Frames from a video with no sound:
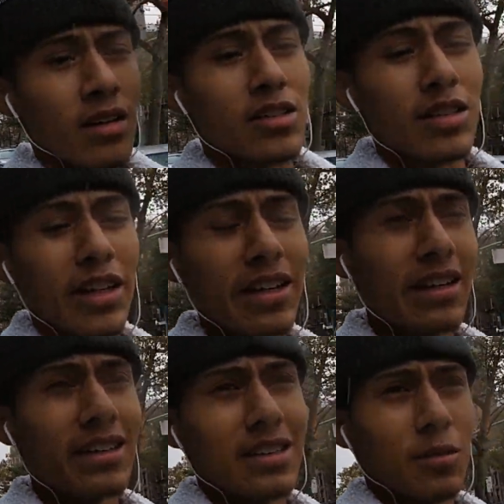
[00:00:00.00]

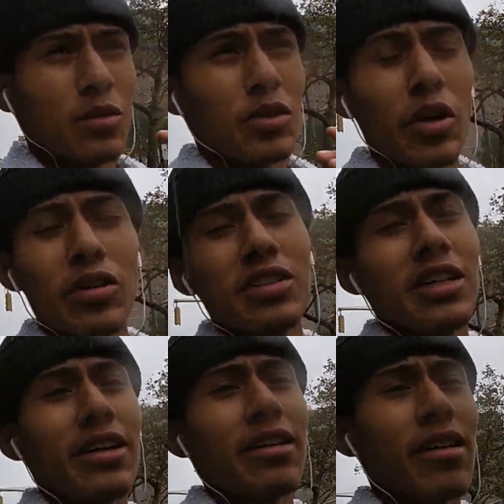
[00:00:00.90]
Today is
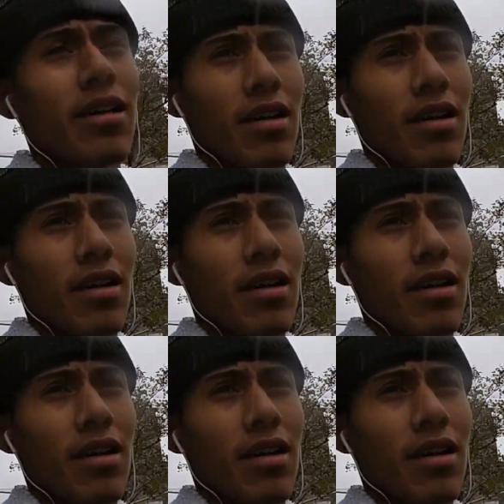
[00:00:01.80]
Thursday.